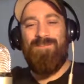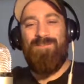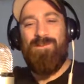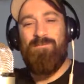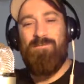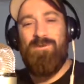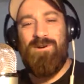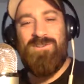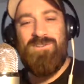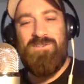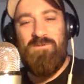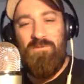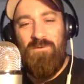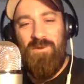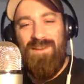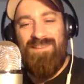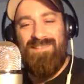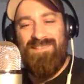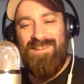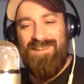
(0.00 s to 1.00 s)
most
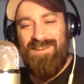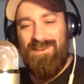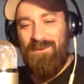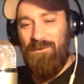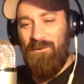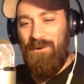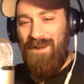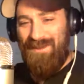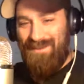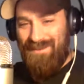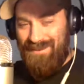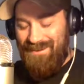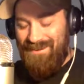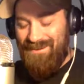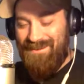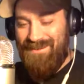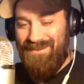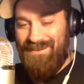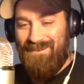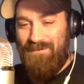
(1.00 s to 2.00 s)
recent
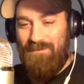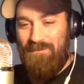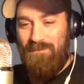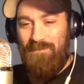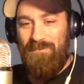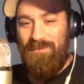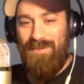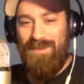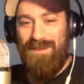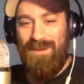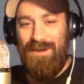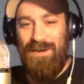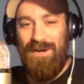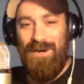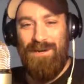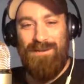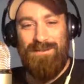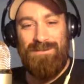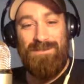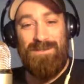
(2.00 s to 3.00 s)
Gracies
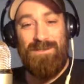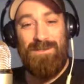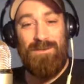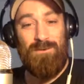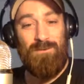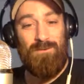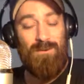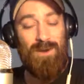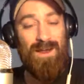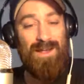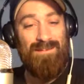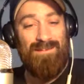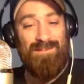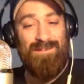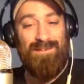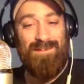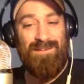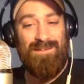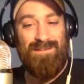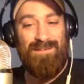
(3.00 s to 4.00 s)
to
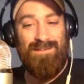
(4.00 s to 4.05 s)
grace